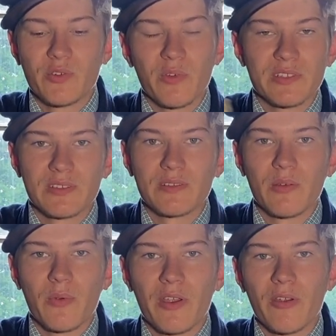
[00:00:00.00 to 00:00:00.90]
choice
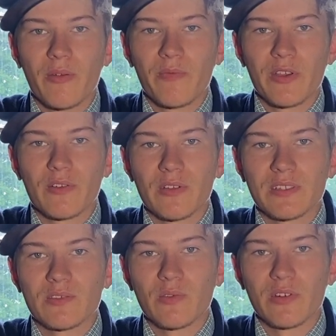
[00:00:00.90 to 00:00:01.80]
to wear
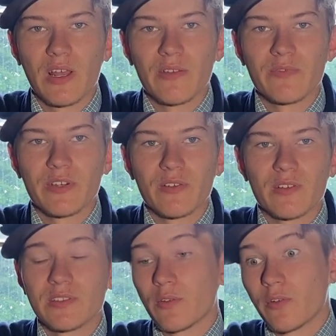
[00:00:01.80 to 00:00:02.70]
fingerless or non-fingerless,